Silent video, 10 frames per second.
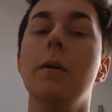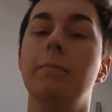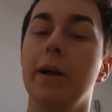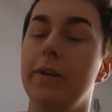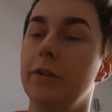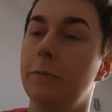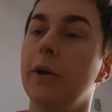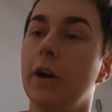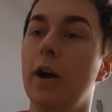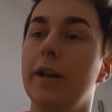But if you put
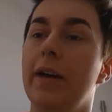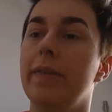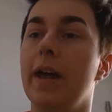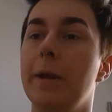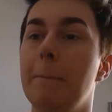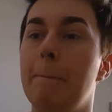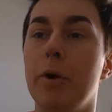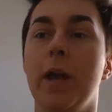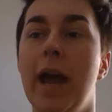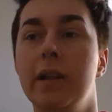it on and then
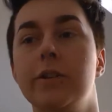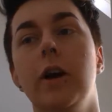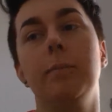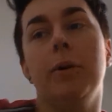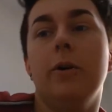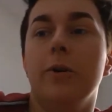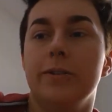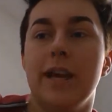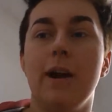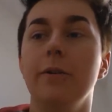put your hand up or
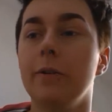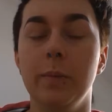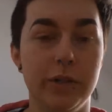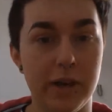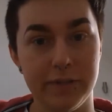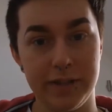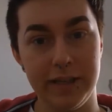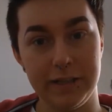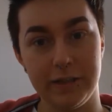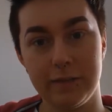down, whichever's
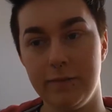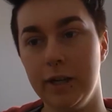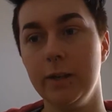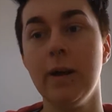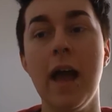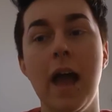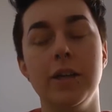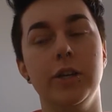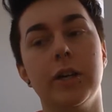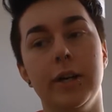easiest for you,
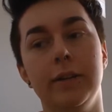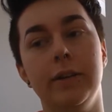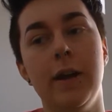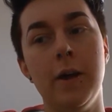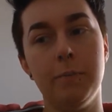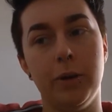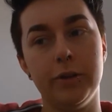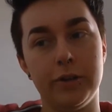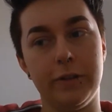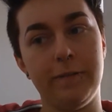you can
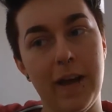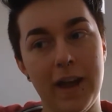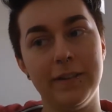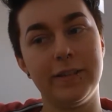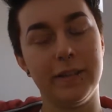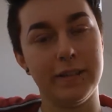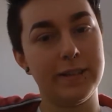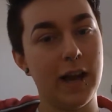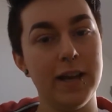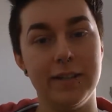push the fat to the
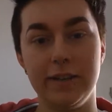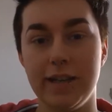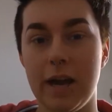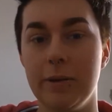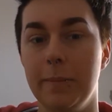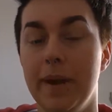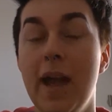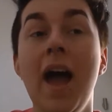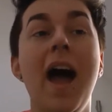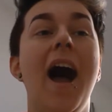sides and down a bit,
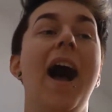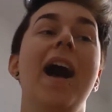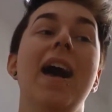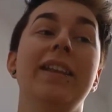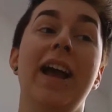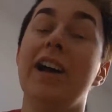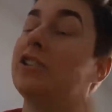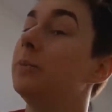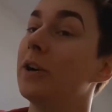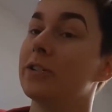and it
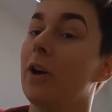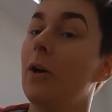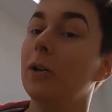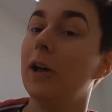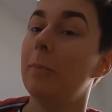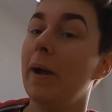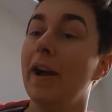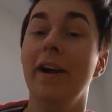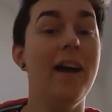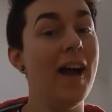actually works a whole lot
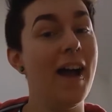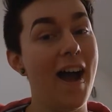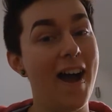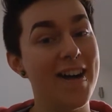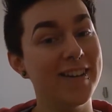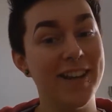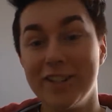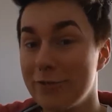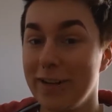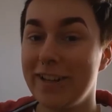better. And
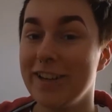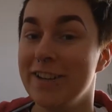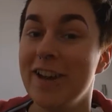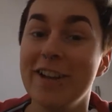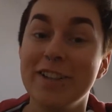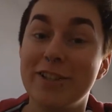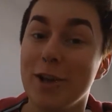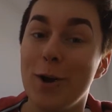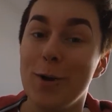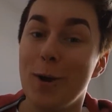it's really good.
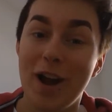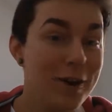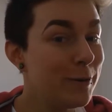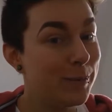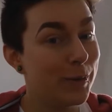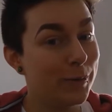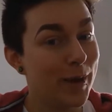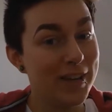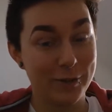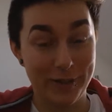So I hope you
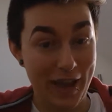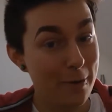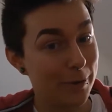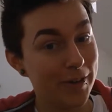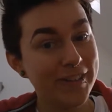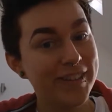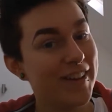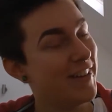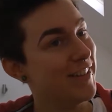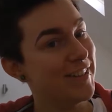enjoy that one,
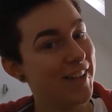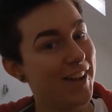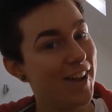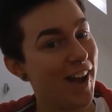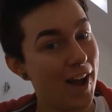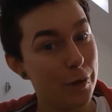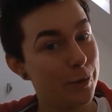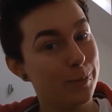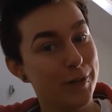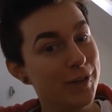because it would
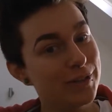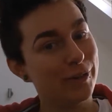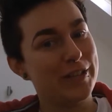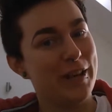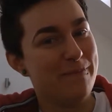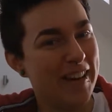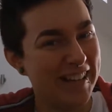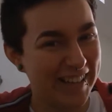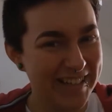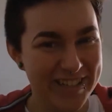have been useful to me
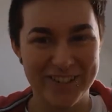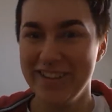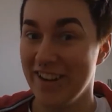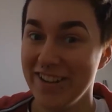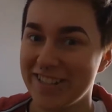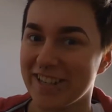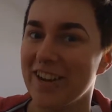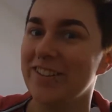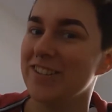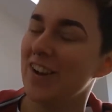like 2 years
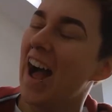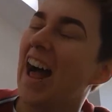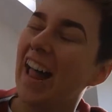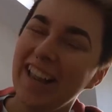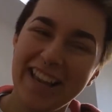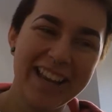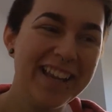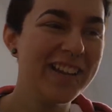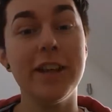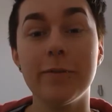ago as well.
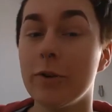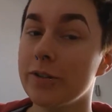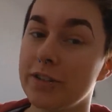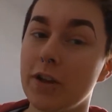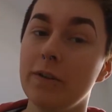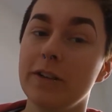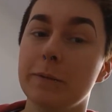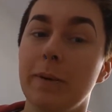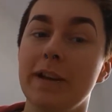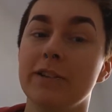Then of course there's obvious
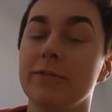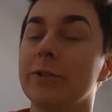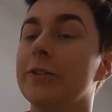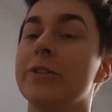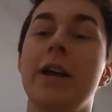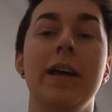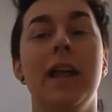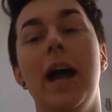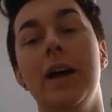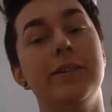binder rules.
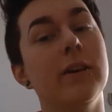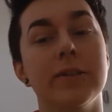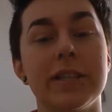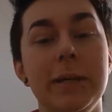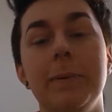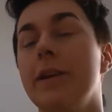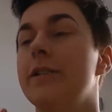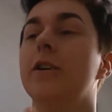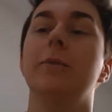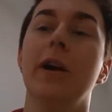Don't sleep in it,
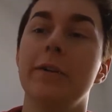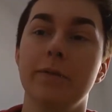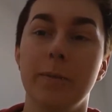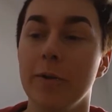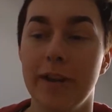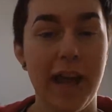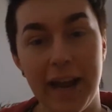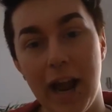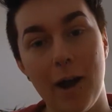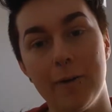don't wear it for more than
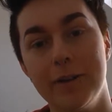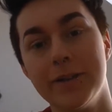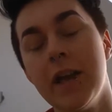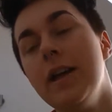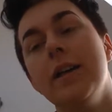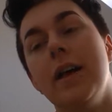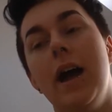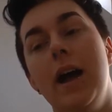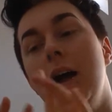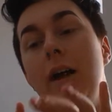8 hours.
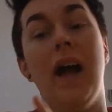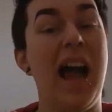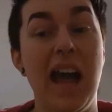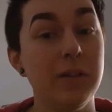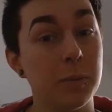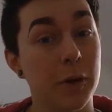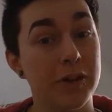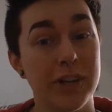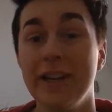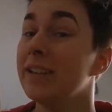Hand
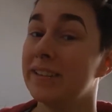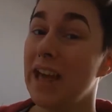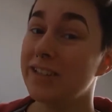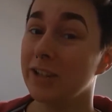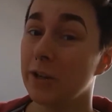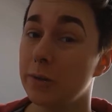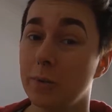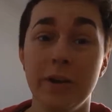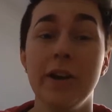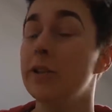wash it, that's a good
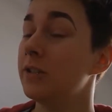one.